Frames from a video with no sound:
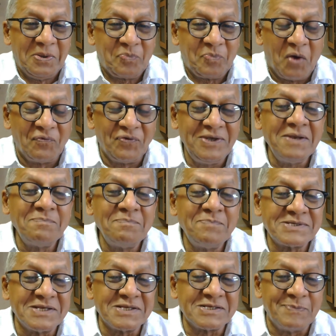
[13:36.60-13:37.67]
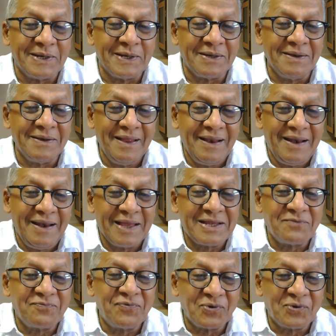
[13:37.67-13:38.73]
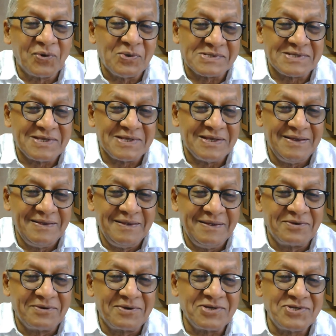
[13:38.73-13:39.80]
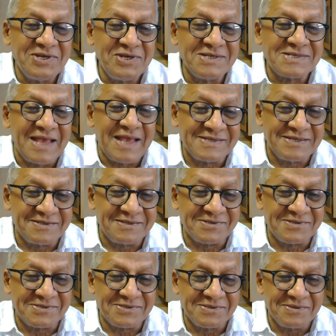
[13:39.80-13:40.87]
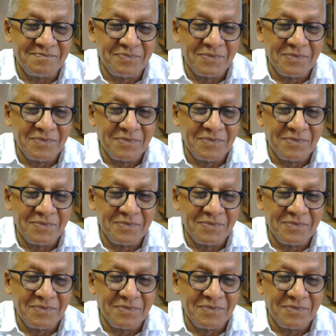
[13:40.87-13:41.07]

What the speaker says: of Indian businessmen like it froze Russia's assets.